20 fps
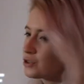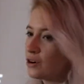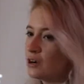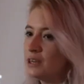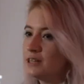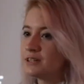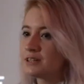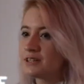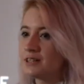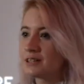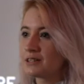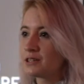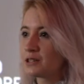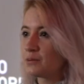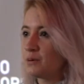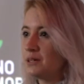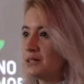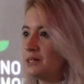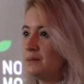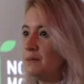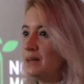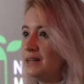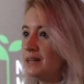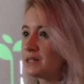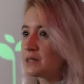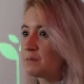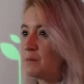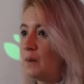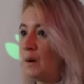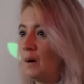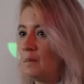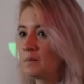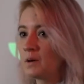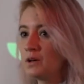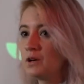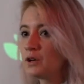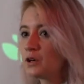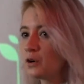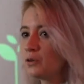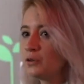to try and stick to 20 minutes, but I'm
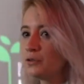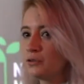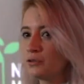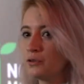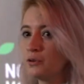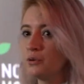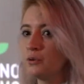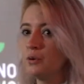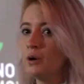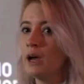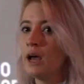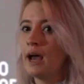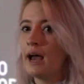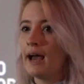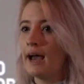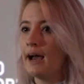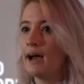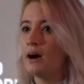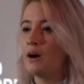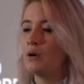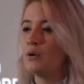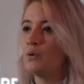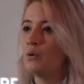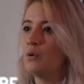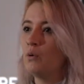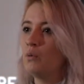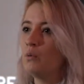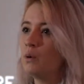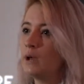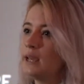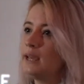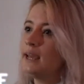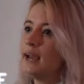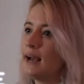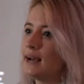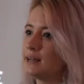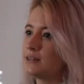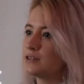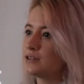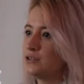going to go through how we
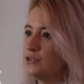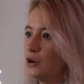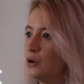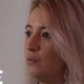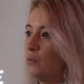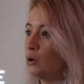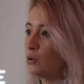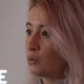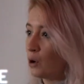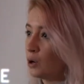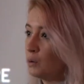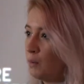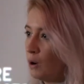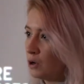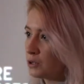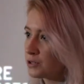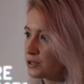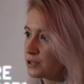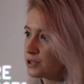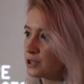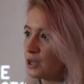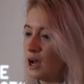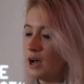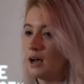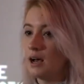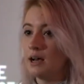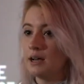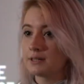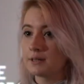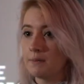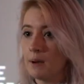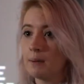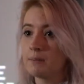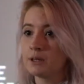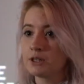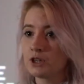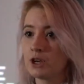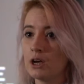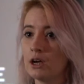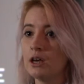as No More Robots, as a
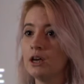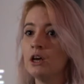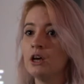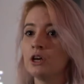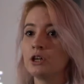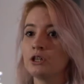publisher,